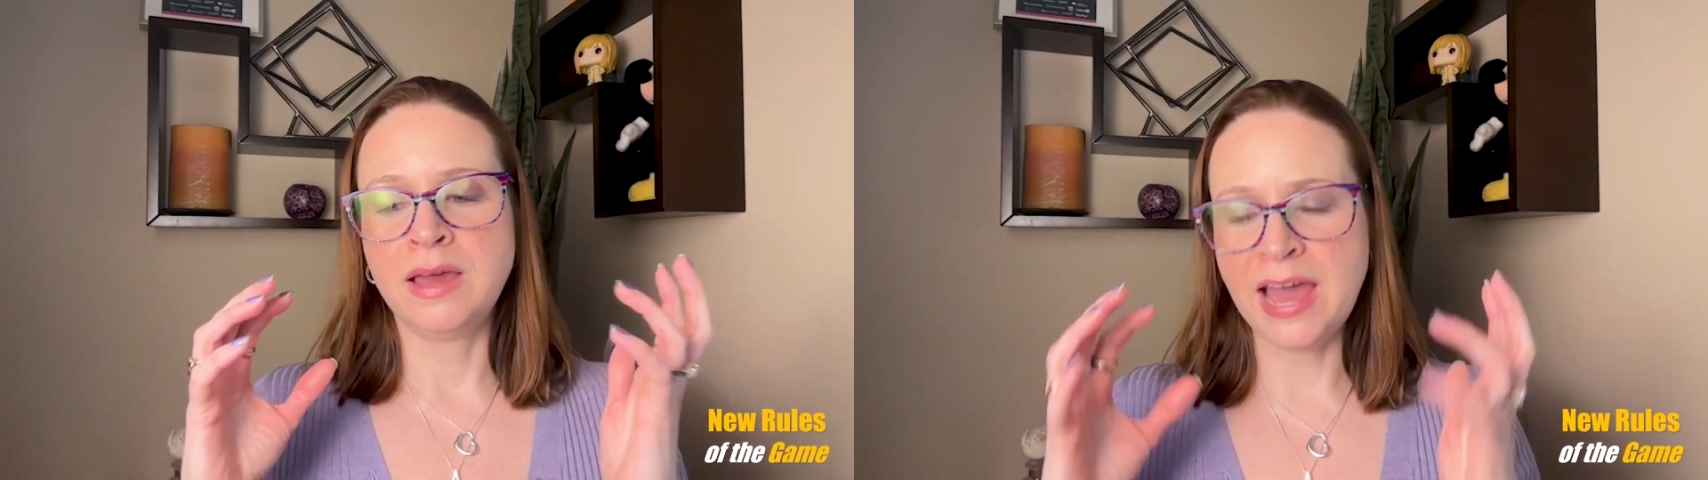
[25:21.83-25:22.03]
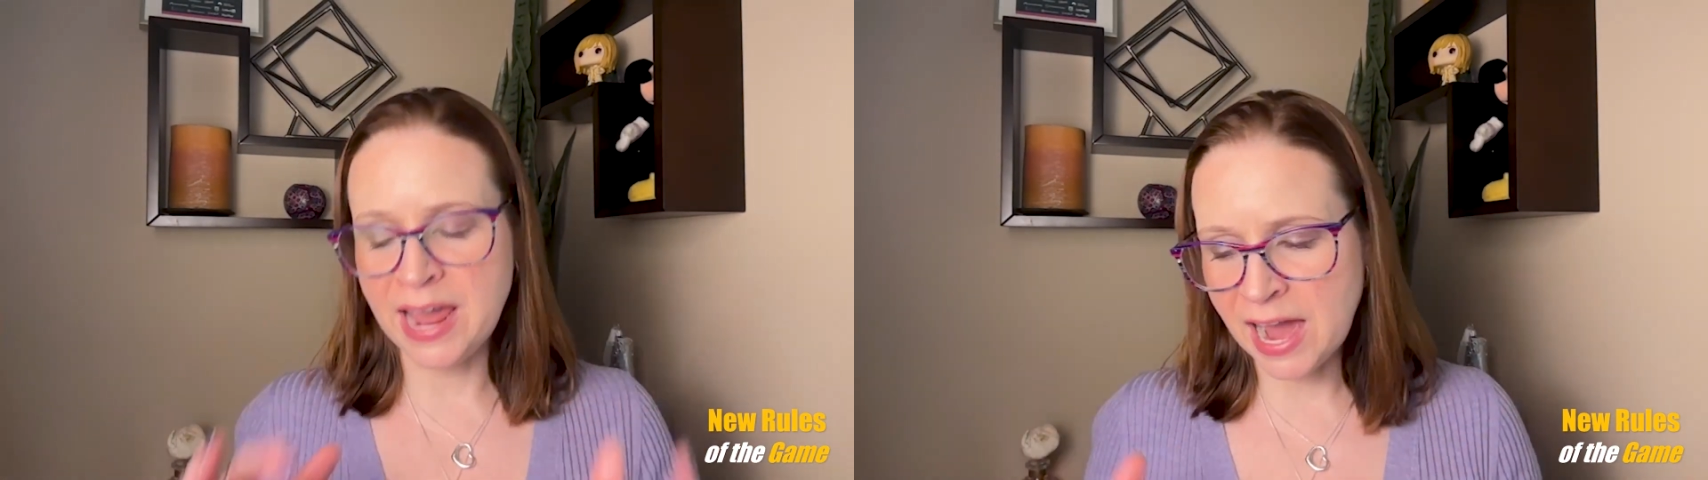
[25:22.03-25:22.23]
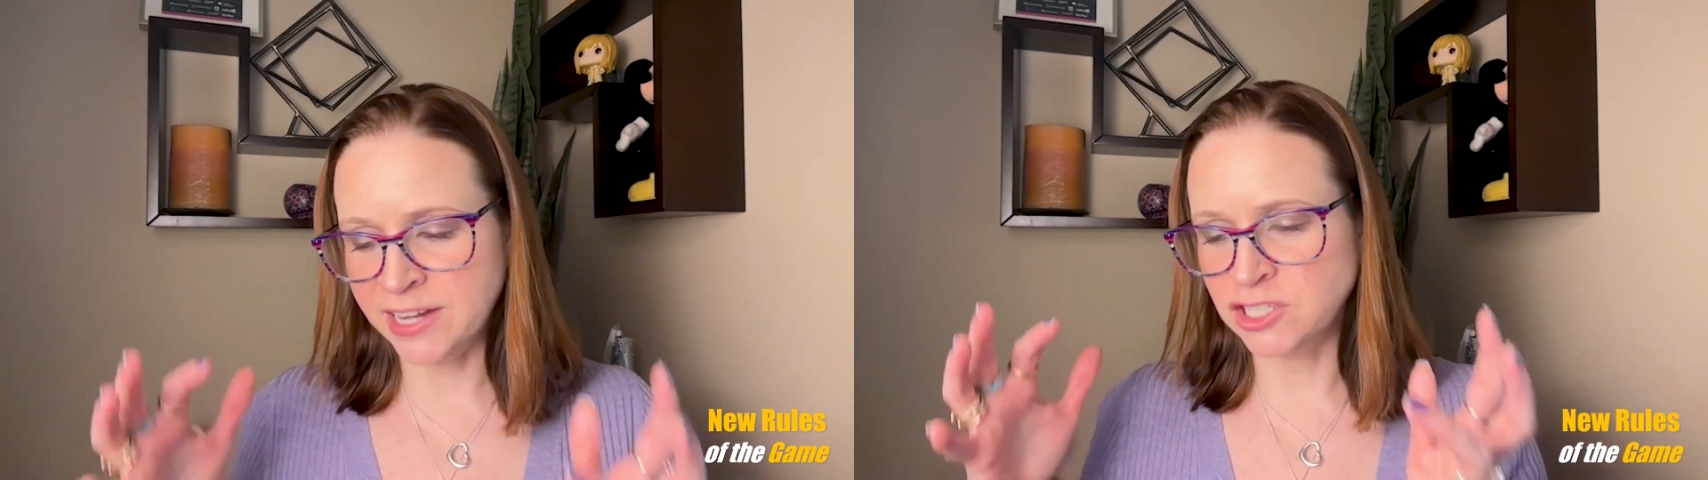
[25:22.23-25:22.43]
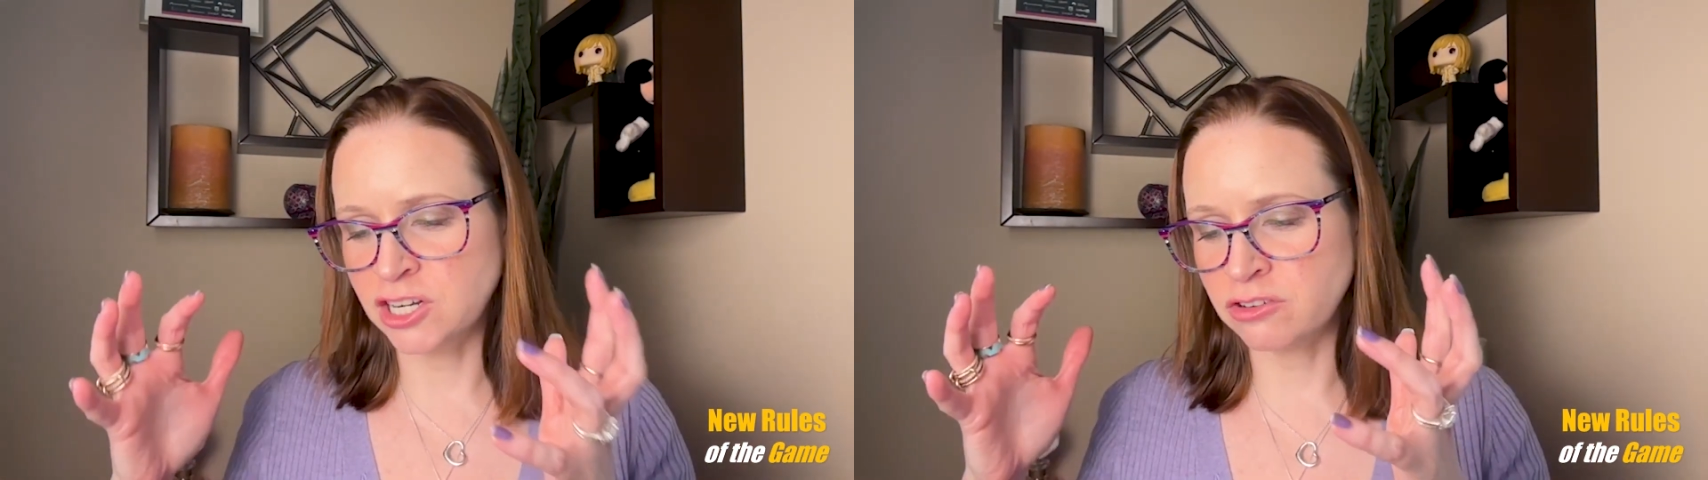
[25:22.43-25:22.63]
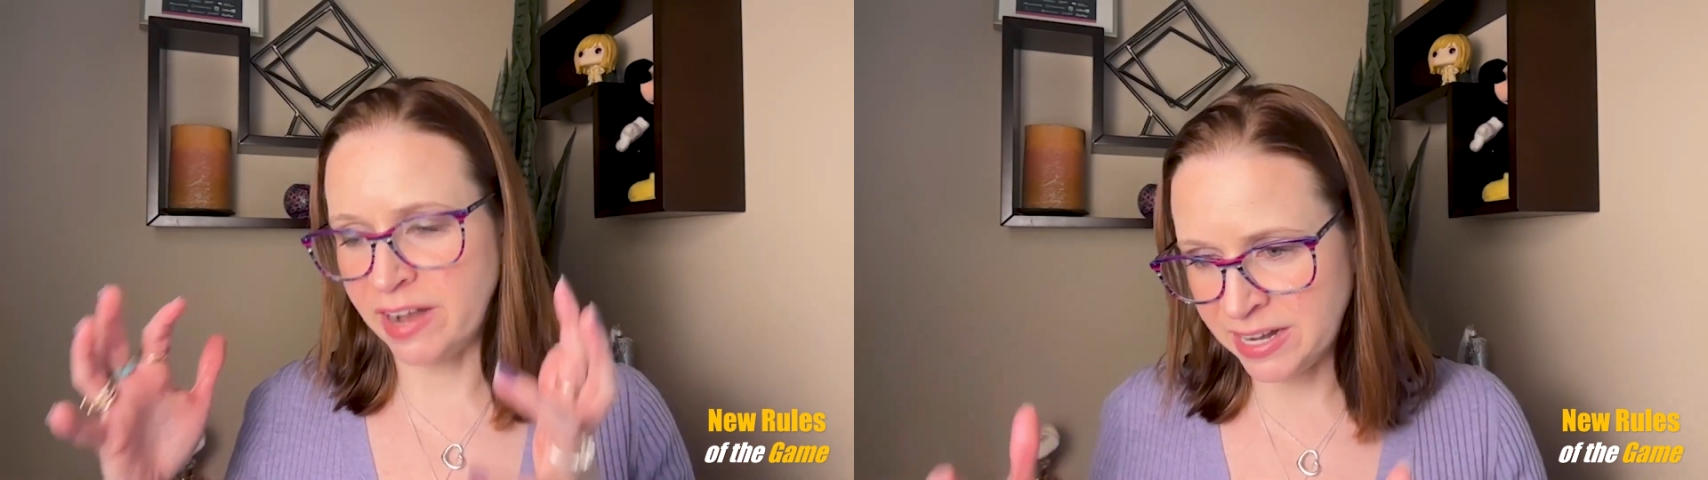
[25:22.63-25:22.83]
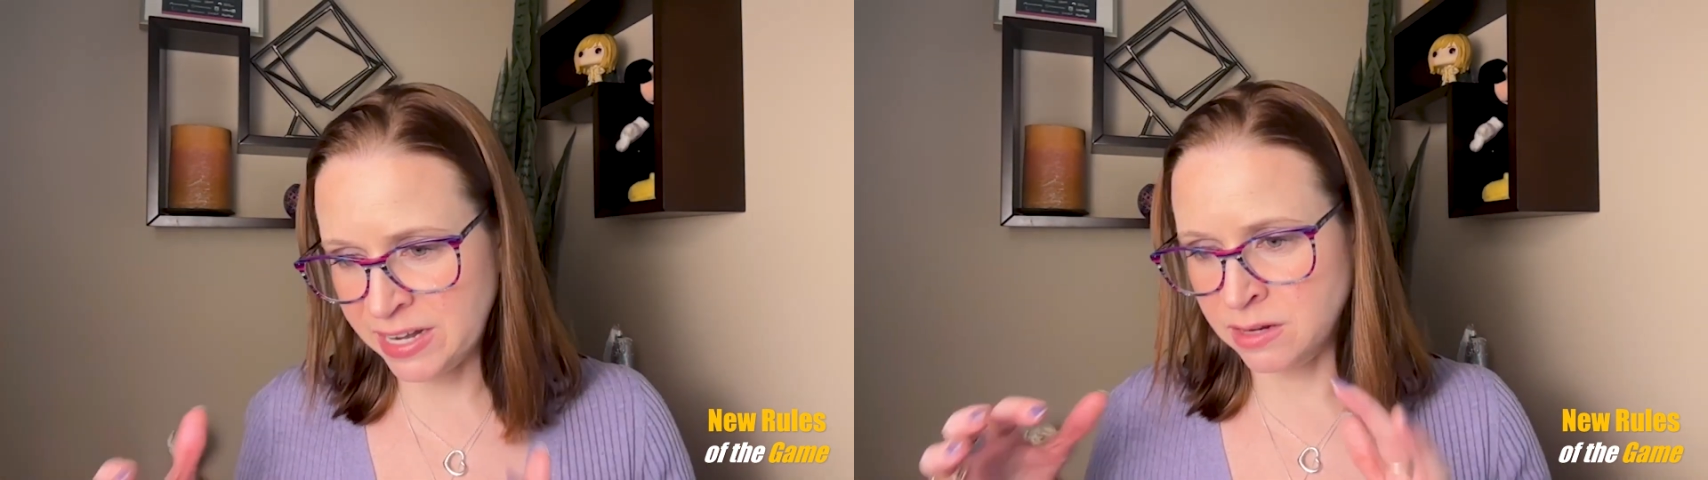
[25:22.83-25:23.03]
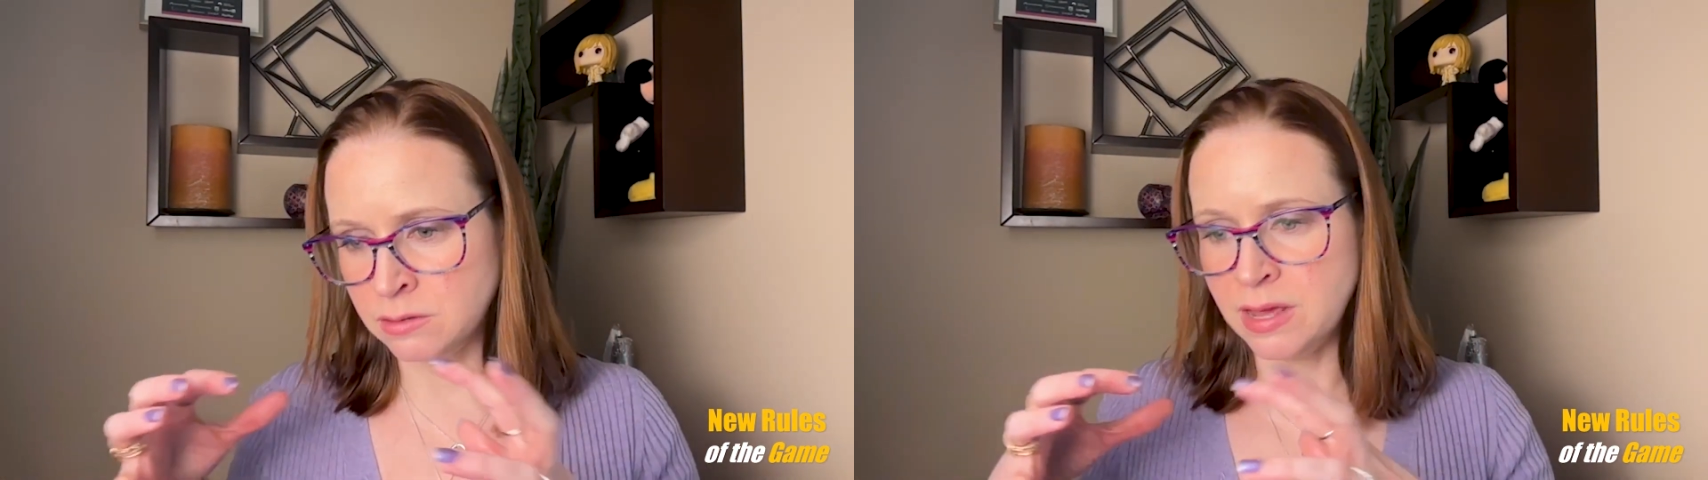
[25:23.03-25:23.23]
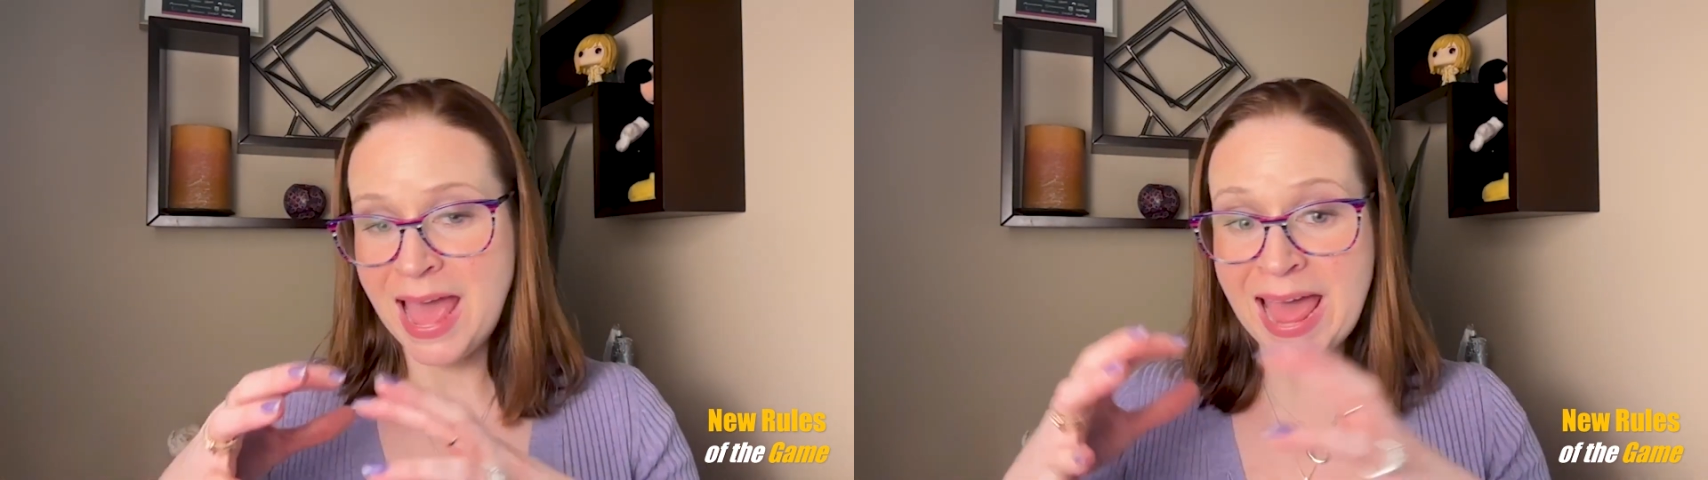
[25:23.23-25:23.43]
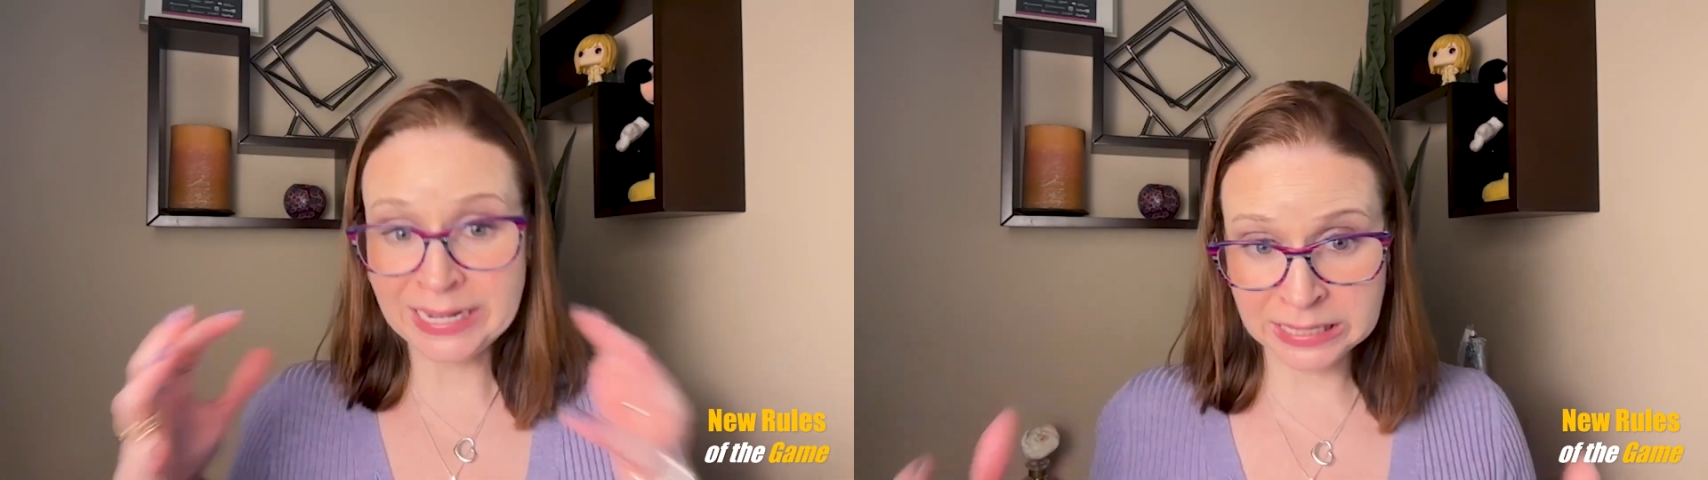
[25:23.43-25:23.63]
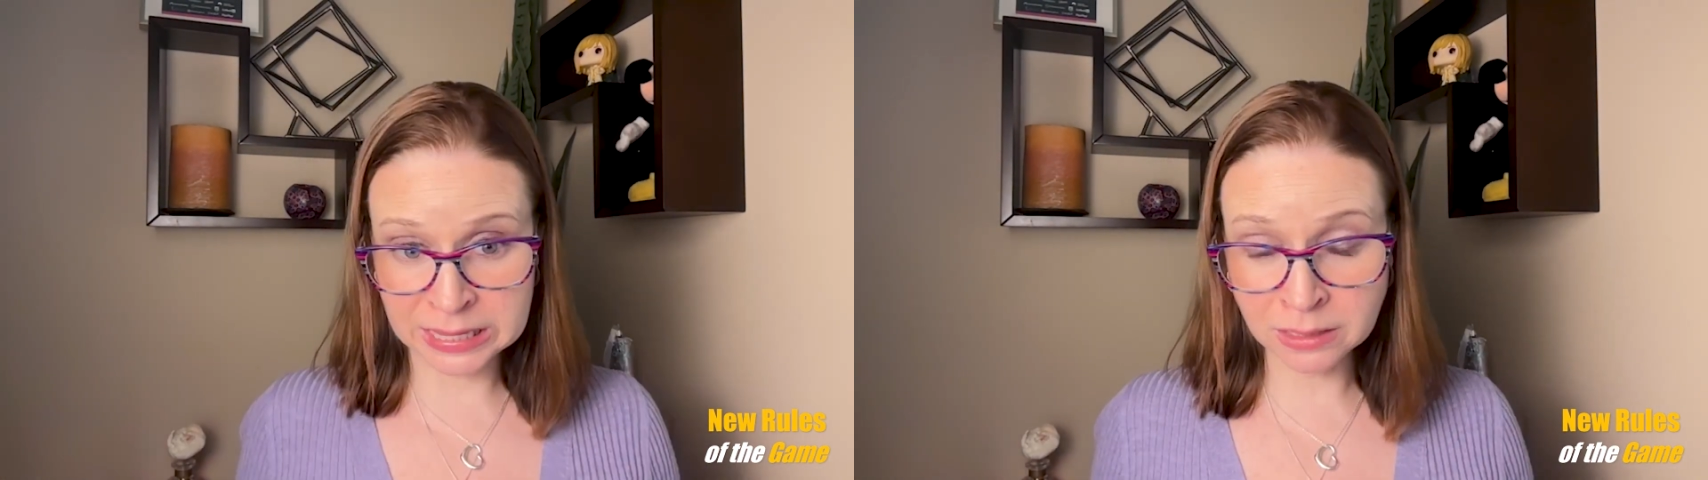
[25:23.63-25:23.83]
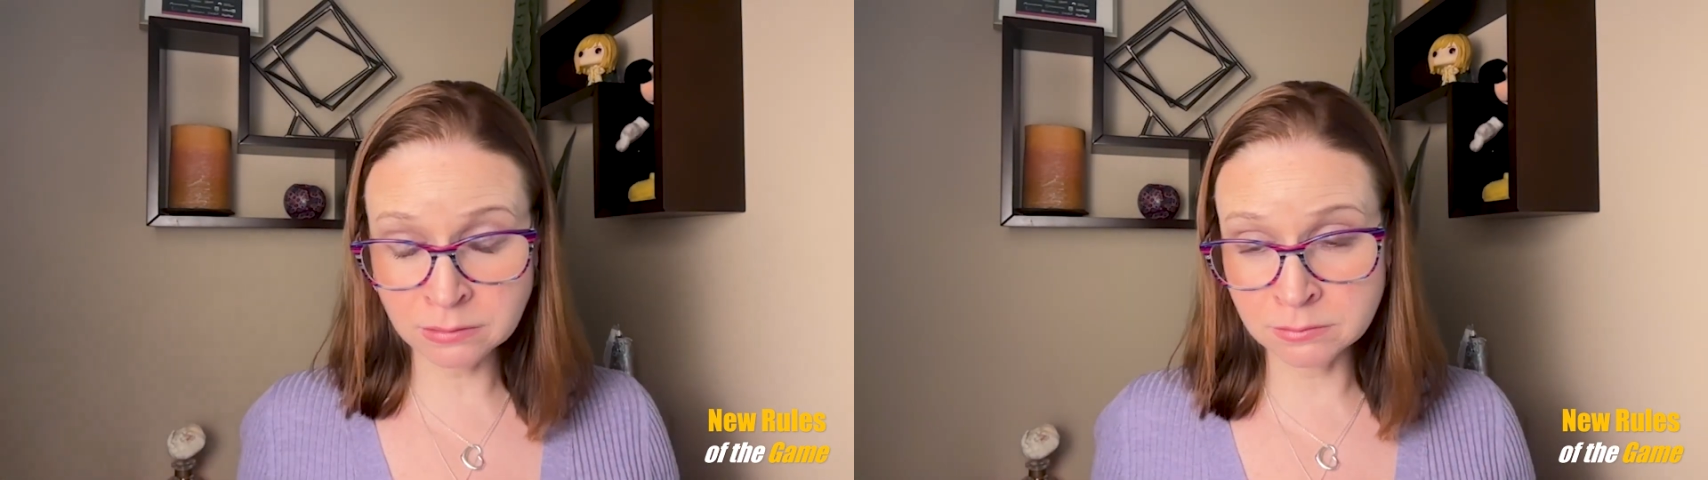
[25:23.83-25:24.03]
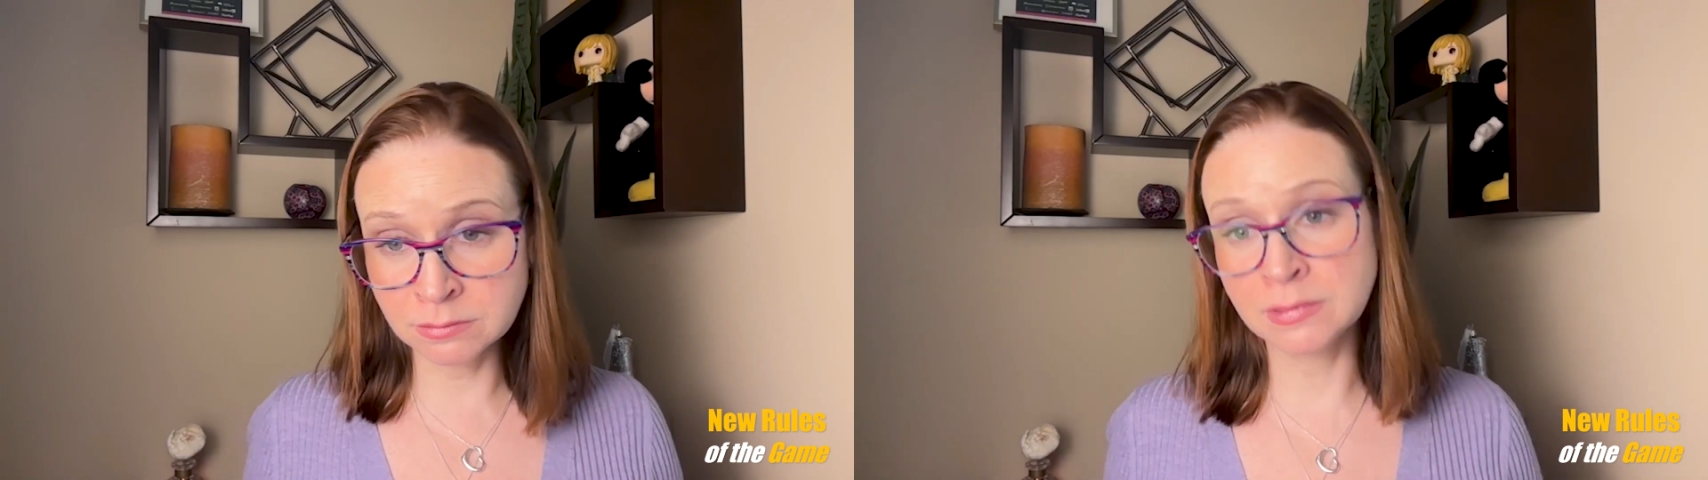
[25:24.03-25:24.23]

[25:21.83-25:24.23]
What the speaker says: AI generated anything